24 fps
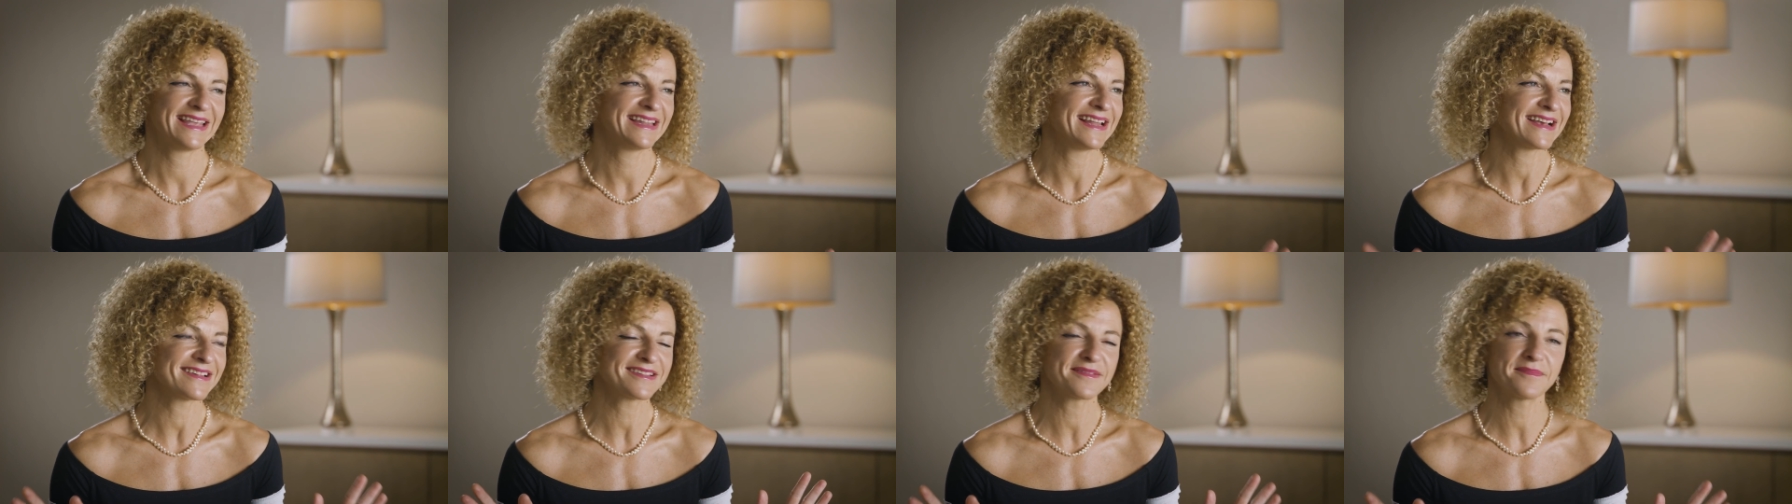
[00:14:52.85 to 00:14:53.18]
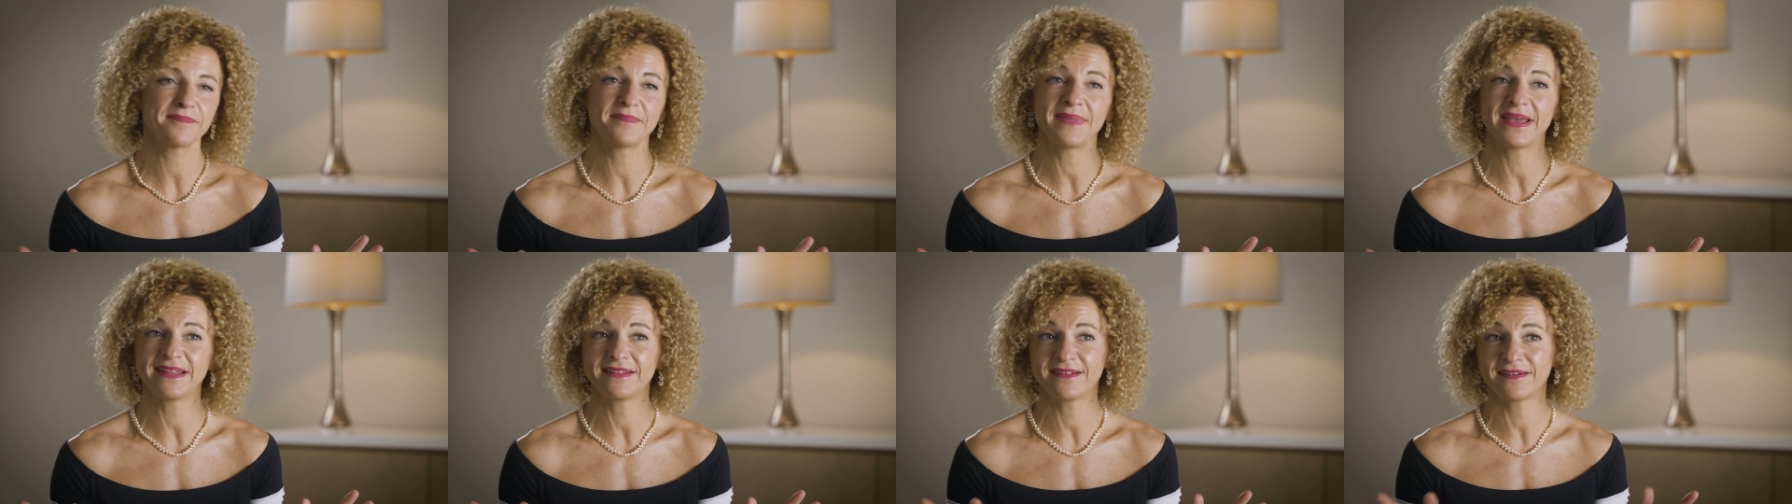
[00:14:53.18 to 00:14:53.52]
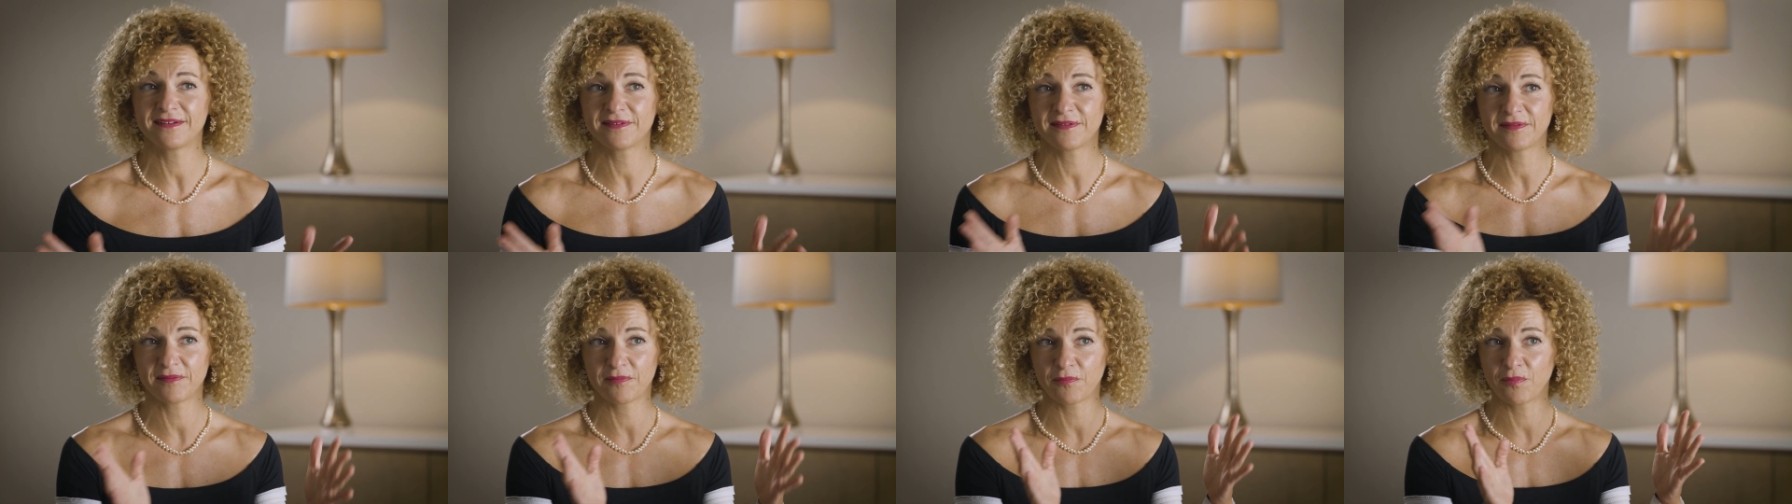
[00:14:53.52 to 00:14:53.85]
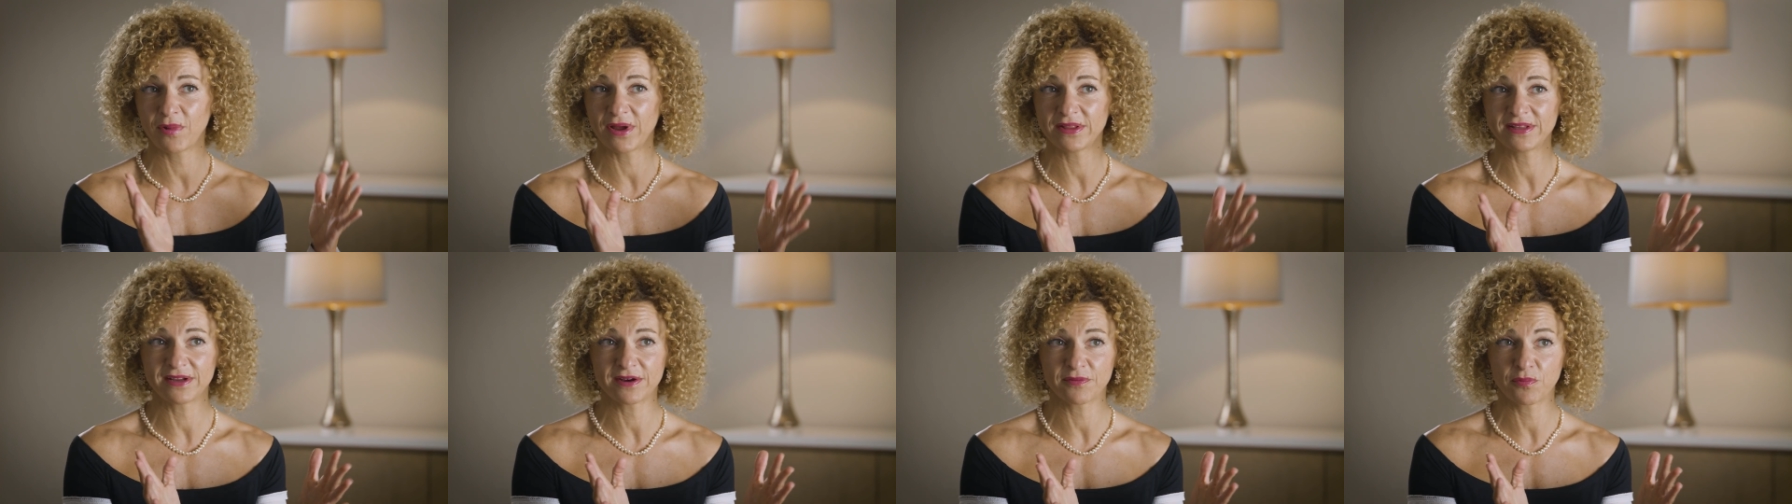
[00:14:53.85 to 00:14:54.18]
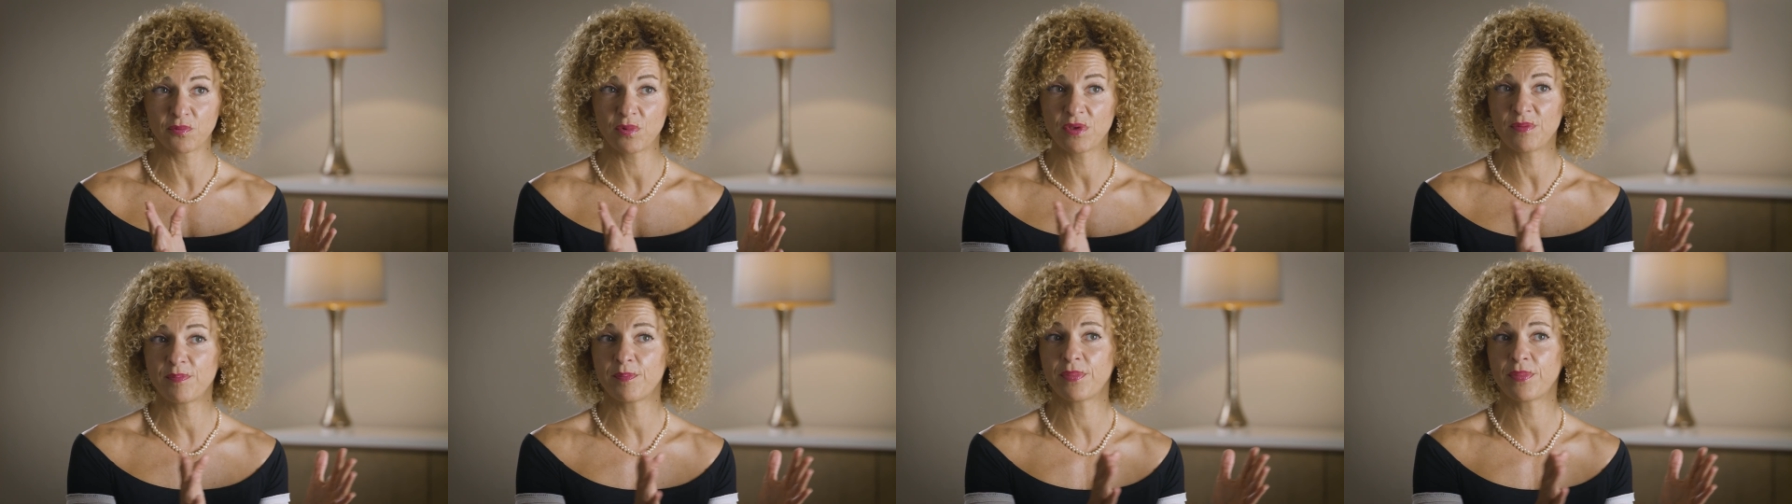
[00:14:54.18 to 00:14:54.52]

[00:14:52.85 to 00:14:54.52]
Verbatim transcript: it doesn't matter whether we